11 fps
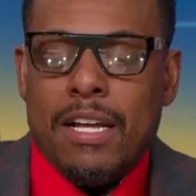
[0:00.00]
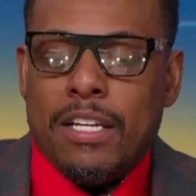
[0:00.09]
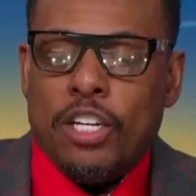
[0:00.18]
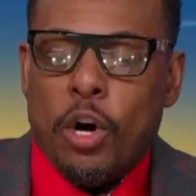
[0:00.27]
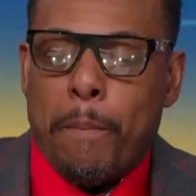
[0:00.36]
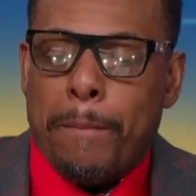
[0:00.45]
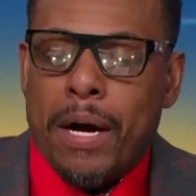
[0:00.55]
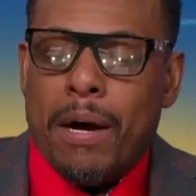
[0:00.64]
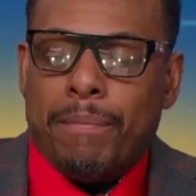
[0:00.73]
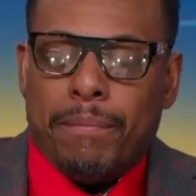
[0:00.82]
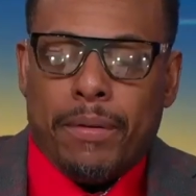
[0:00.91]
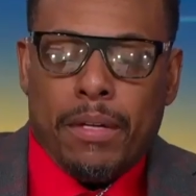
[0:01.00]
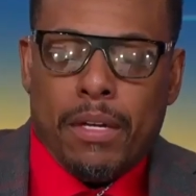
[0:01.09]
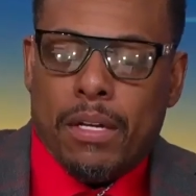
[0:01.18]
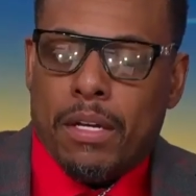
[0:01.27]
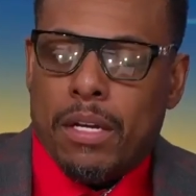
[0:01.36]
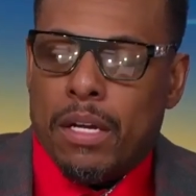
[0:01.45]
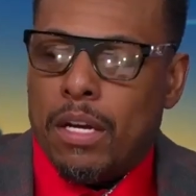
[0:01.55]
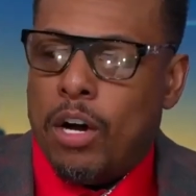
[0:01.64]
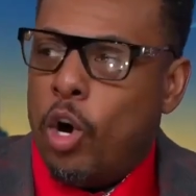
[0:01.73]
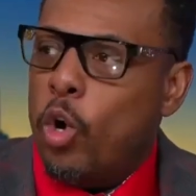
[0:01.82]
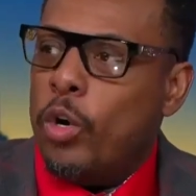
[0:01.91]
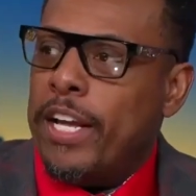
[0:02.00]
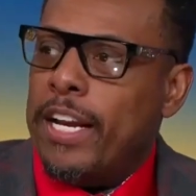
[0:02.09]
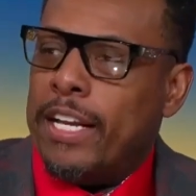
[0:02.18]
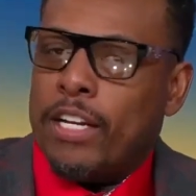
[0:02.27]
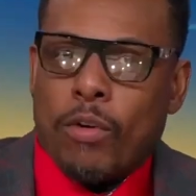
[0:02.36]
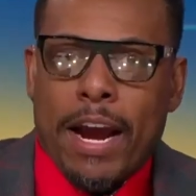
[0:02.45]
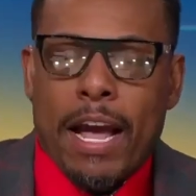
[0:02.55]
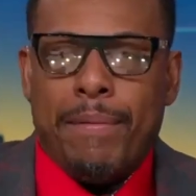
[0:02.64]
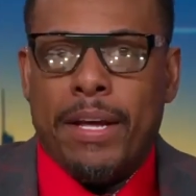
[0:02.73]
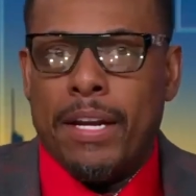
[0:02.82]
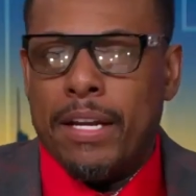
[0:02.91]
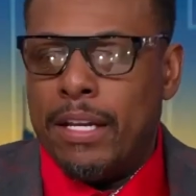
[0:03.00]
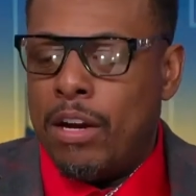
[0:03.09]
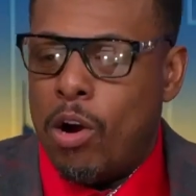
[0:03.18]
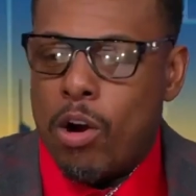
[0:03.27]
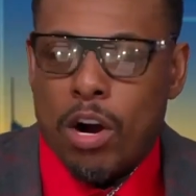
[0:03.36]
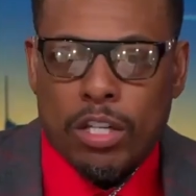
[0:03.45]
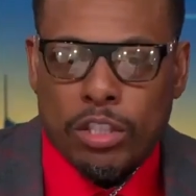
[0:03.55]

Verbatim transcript: you know bump, uh, holding and grabbing and hard